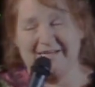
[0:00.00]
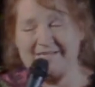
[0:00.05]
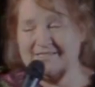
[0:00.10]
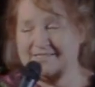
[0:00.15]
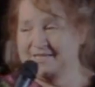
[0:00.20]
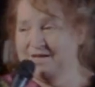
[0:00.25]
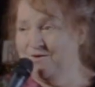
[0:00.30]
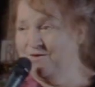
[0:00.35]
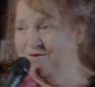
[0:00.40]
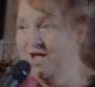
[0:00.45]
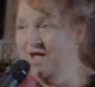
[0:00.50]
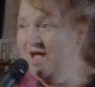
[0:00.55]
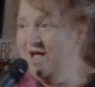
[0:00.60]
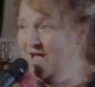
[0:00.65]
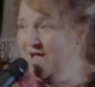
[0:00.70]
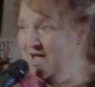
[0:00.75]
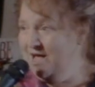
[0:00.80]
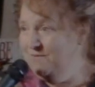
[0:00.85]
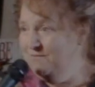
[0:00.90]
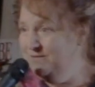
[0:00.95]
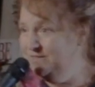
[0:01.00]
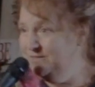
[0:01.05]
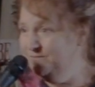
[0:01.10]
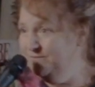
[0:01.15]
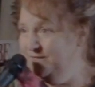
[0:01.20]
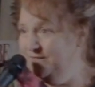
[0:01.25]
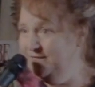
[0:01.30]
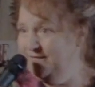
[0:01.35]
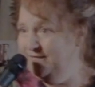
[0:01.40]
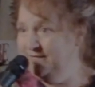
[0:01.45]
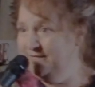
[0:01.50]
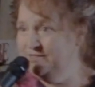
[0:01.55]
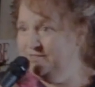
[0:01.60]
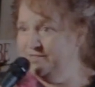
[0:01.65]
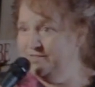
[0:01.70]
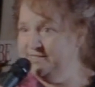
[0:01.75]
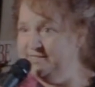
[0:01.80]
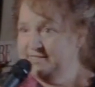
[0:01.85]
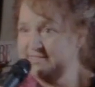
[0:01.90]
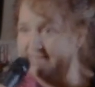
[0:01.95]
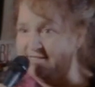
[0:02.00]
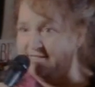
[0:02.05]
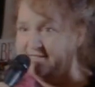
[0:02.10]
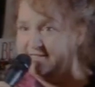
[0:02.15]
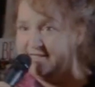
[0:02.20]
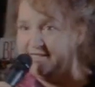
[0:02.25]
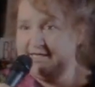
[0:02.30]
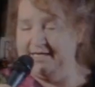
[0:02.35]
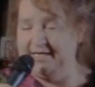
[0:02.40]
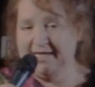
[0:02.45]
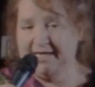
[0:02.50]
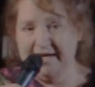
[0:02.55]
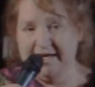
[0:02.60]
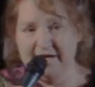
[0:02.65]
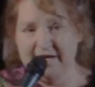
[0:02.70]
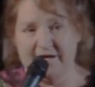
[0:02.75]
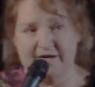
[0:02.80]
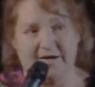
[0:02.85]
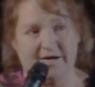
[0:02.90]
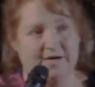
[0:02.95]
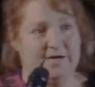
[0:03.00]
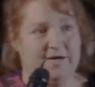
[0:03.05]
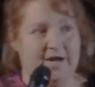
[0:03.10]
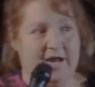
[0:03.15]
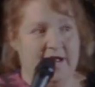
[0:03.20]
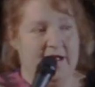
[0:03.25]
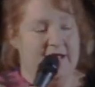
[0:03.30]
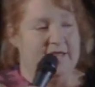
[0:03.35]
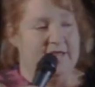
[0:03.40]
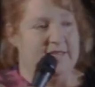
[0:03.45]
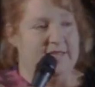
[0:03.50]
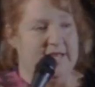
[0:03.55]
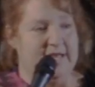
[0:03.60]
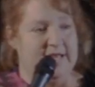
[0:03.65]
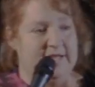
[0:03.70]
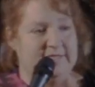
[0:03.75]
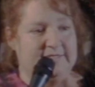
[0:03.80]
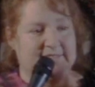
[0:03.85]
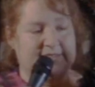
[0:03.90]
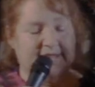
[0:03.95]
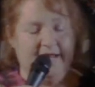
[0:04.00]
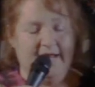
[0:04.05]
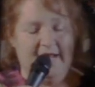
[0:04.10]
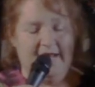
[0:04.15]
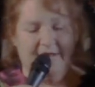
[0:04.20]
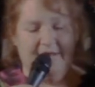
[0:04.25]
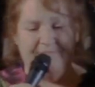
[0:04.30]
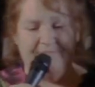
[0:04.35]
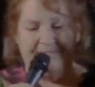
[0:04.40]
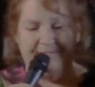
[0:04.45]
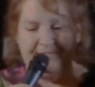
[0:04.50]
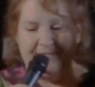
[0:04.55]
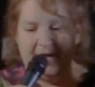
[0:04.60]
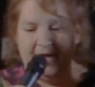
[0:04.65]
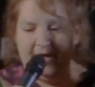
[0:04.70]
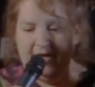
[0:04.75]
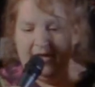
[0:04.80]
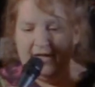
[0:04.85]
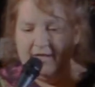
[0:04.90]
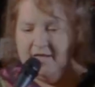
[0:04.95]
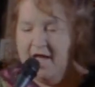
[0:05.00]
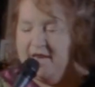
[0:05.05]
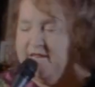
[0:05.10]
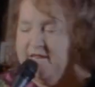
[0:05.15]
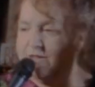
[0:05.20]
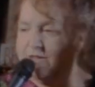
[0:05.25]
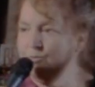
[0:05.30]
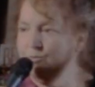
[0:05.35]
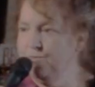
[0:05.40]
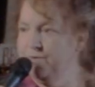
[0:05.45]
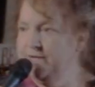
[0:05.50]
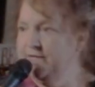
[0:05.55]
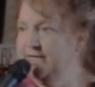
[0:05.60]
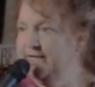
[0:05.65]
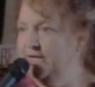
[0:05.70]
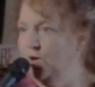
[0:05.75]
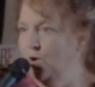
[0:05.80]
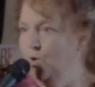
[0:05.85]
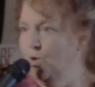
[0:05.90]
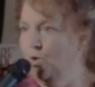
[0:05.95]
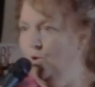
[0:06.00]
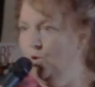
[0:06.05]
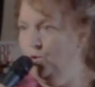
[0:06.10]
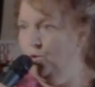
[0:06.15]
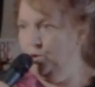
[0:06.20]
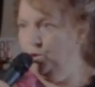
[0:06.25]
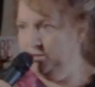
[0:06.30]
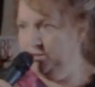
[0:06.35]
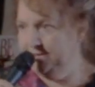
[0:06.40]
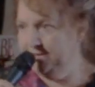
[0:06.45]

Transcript: And so I was really interested to hear that a lot of the really old